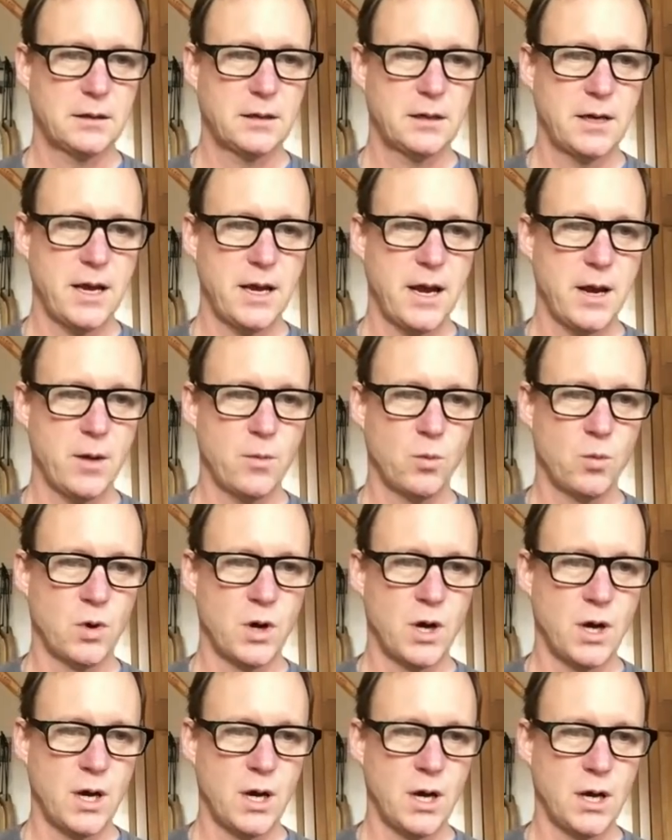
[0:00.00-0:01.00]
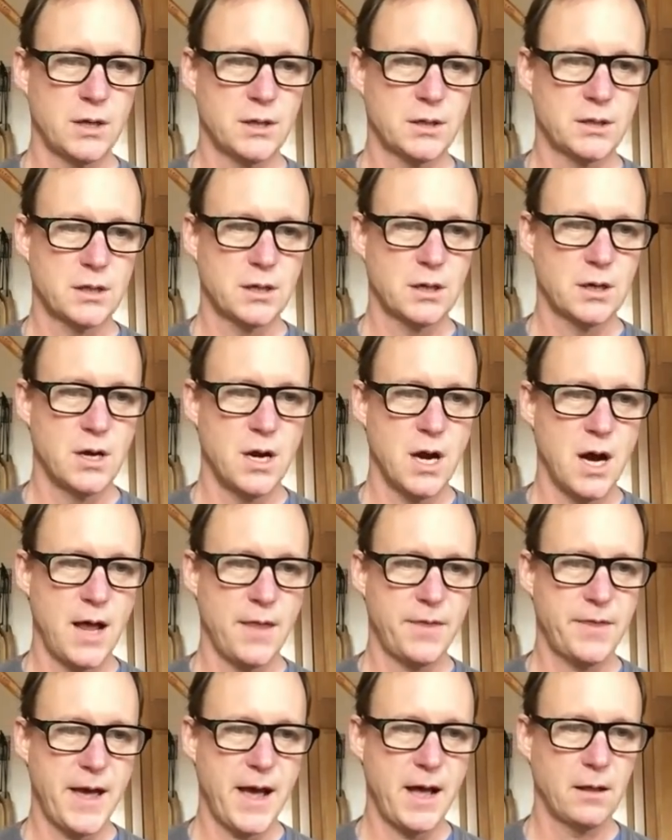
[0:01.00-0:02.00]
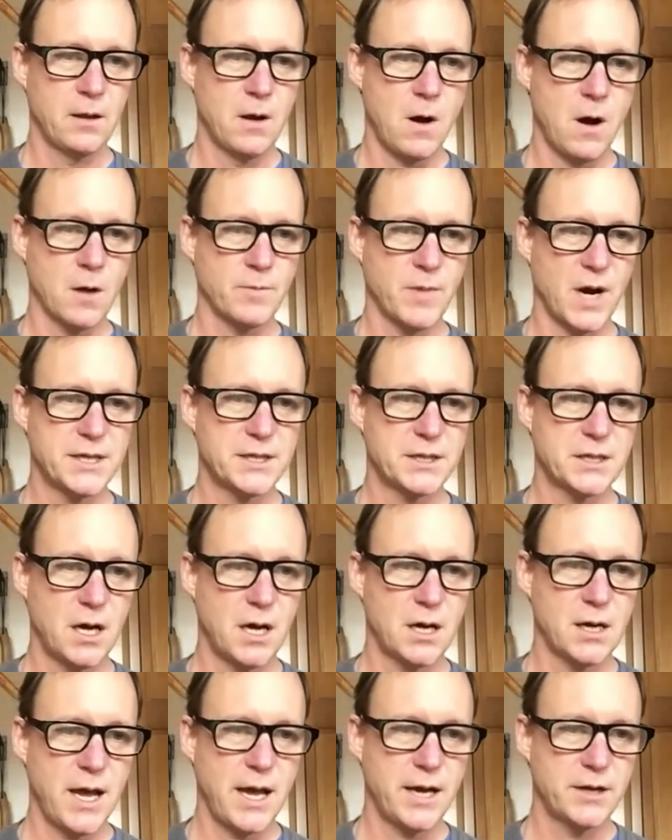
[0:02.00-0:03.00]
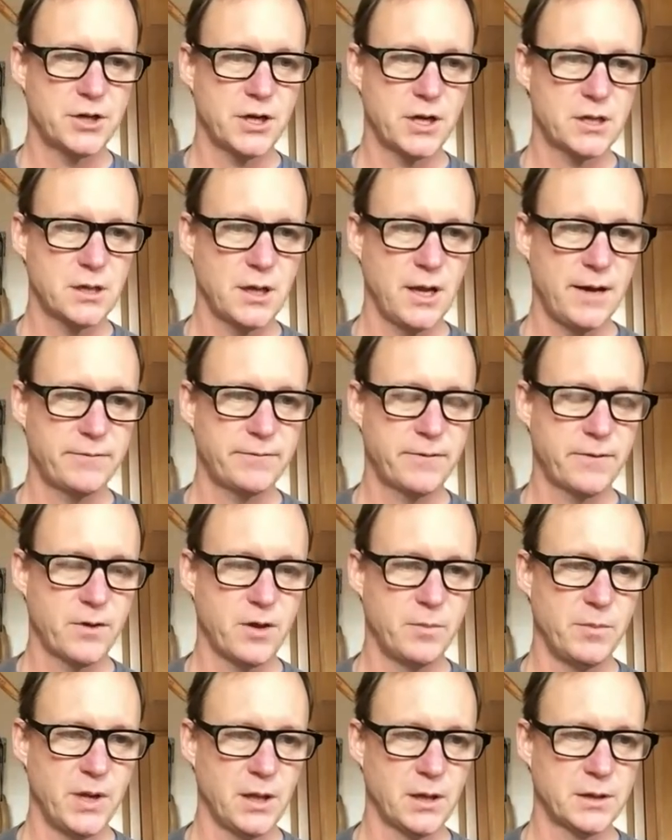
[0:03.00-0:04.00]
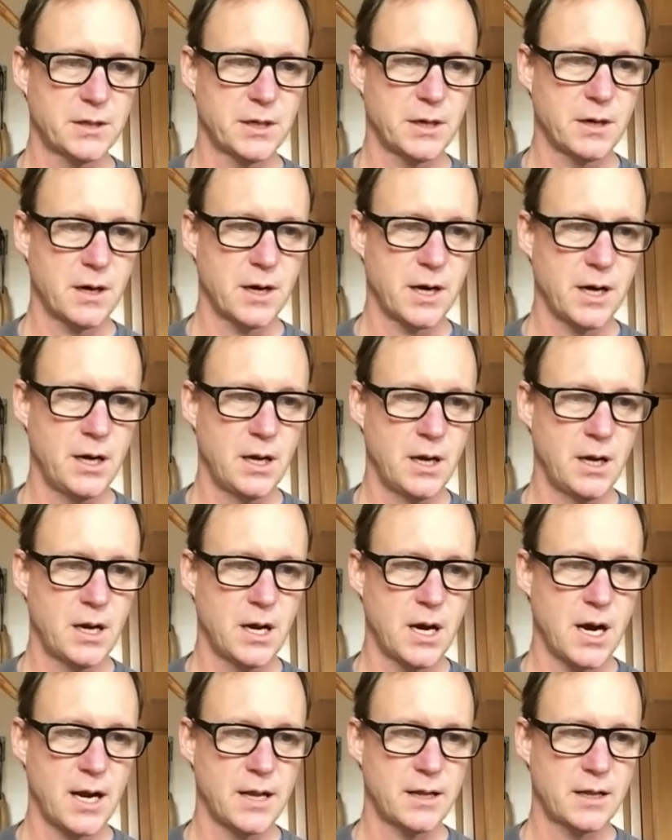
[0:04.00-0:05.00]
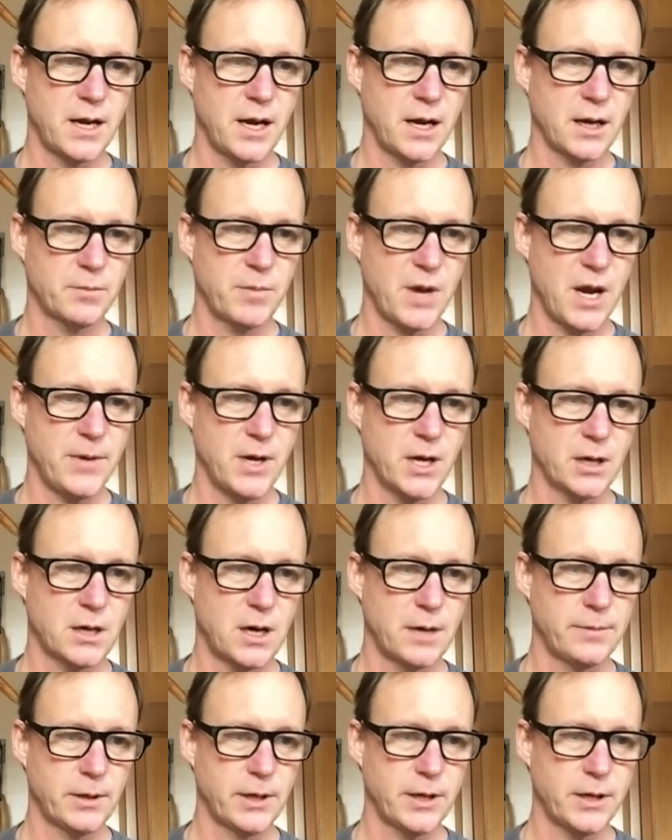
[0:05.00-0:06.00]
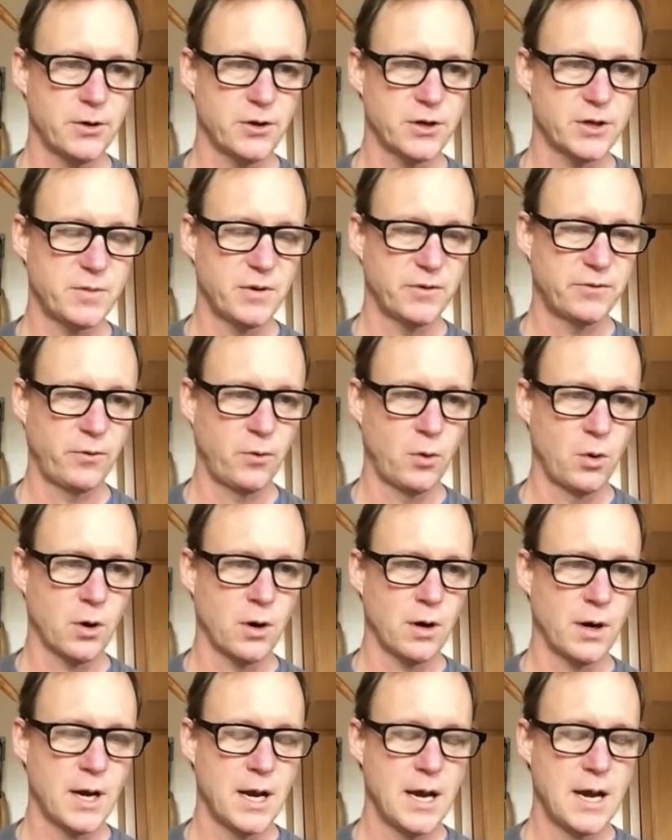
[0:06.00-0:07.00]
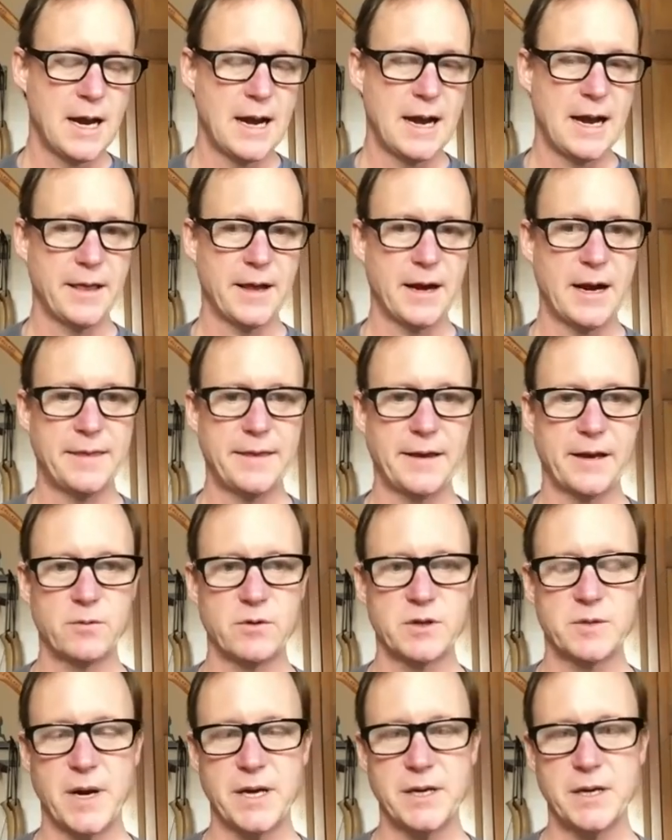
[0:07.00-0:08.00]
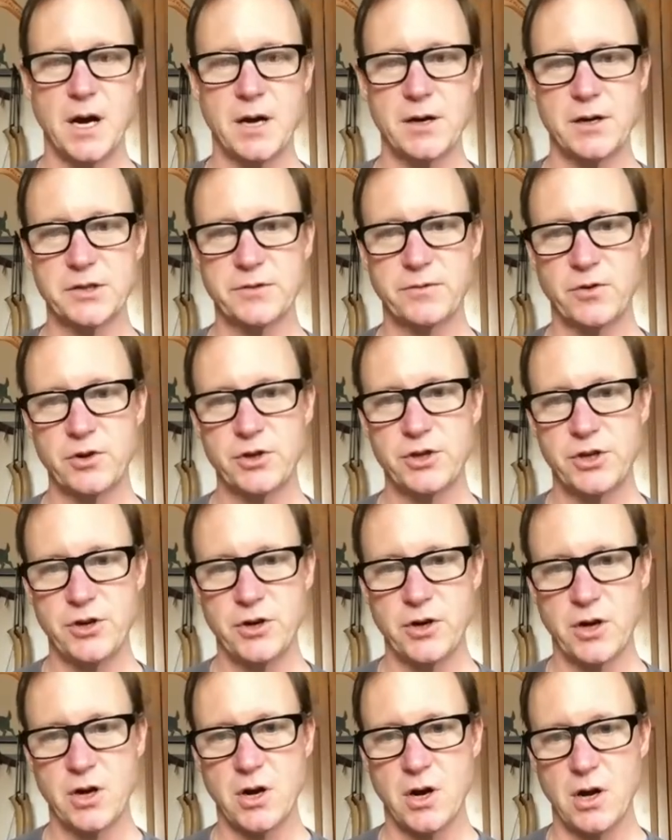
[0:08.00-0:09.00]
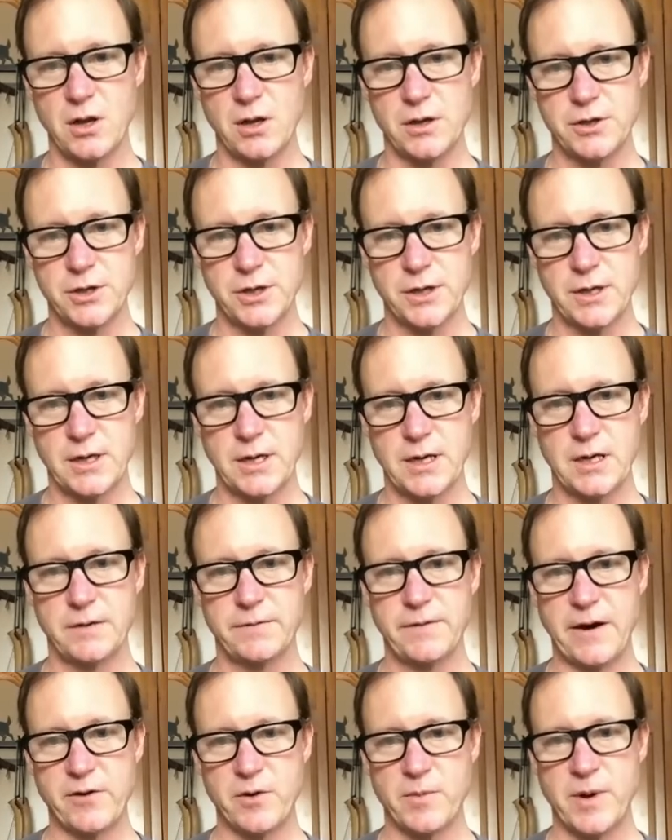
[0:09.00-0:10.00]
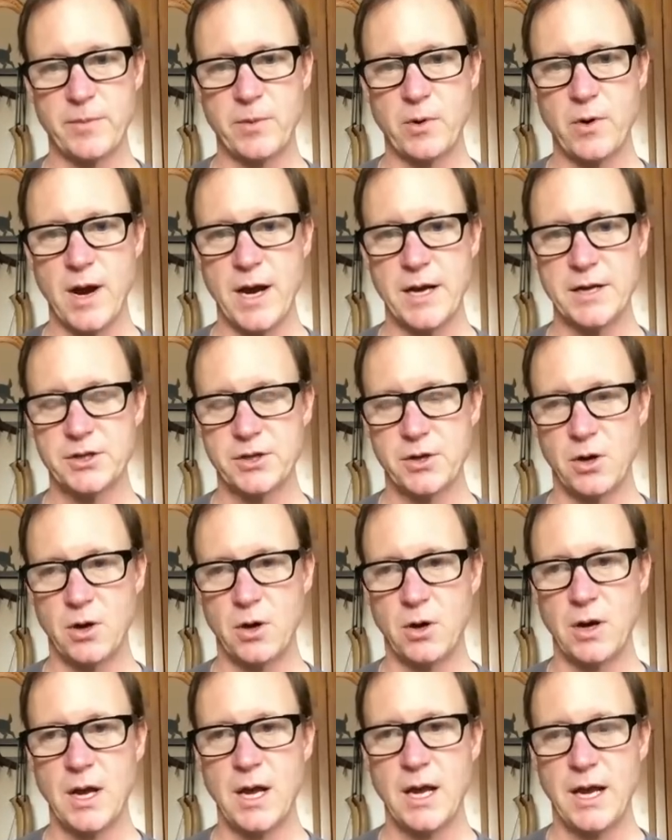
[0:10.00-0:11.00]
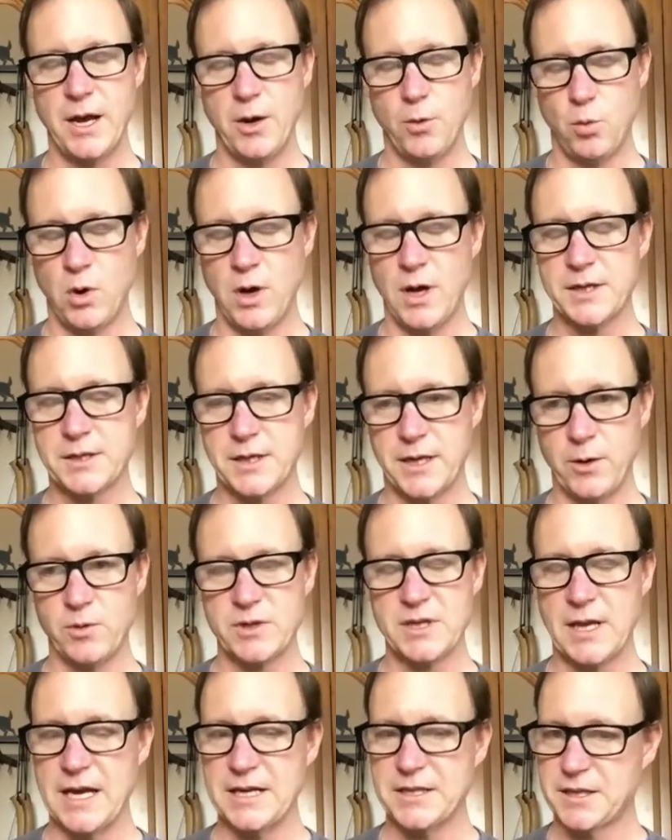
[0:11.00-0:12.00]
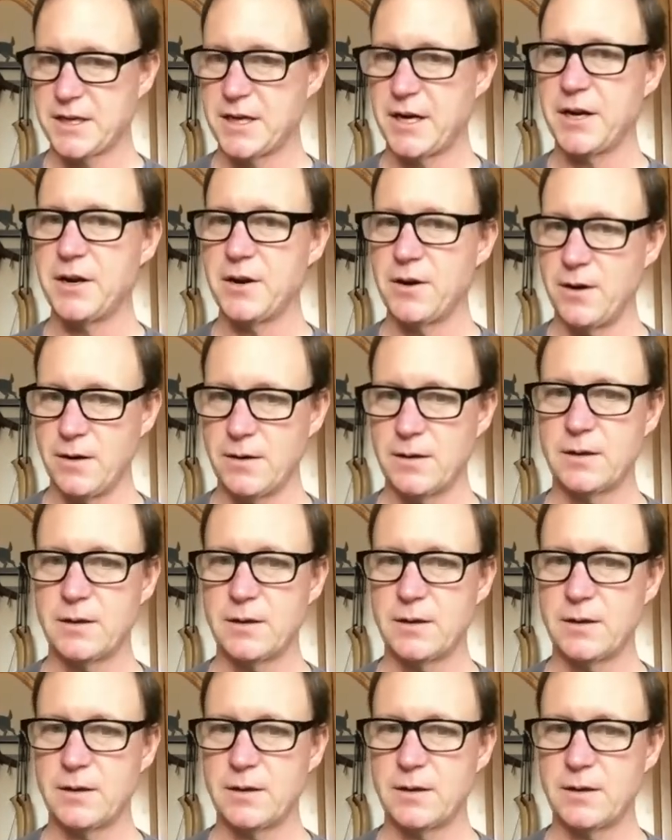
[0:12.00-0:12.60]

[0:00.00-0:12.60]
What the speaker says: It was not that long. My son had just left for the military, I think maybe a couple of years before, and then I think it was my daughter's first year of college, if I remember right. So it was less than a year.